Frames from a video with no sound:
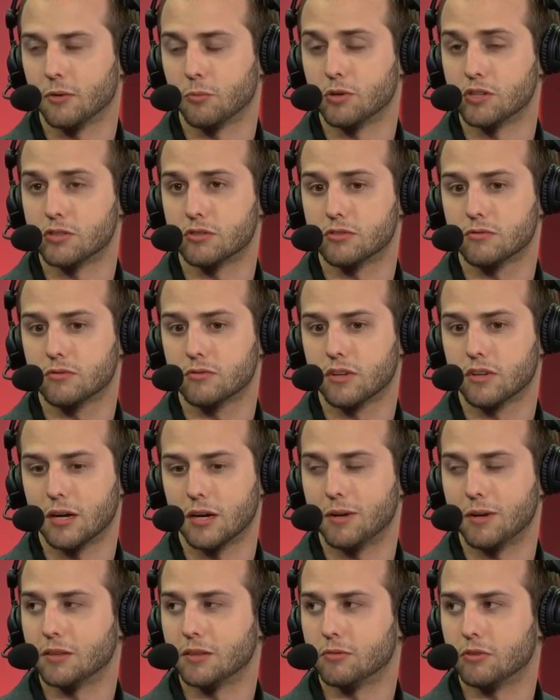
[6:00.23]
which kind
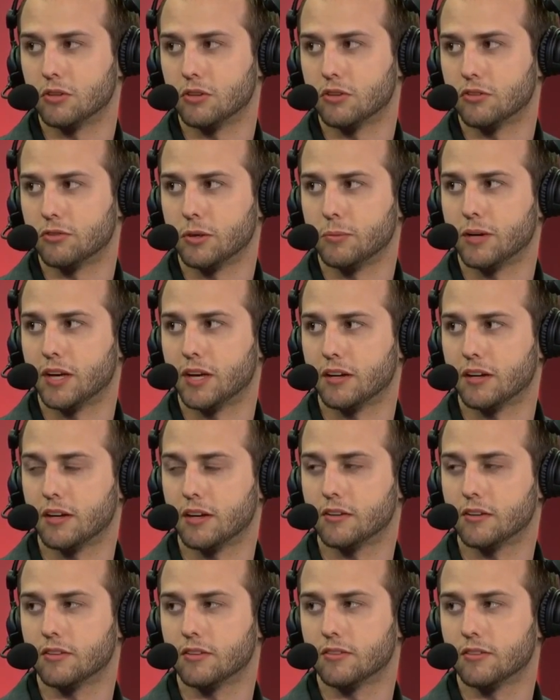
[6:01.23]
of made them do those really bad
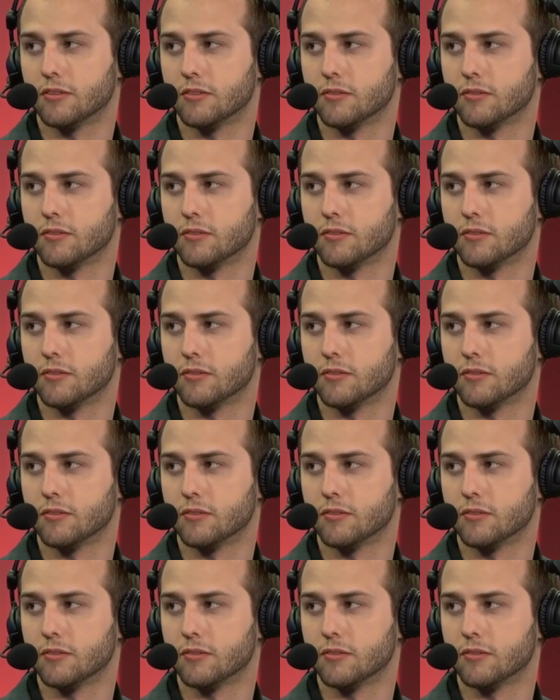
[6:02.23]
engages.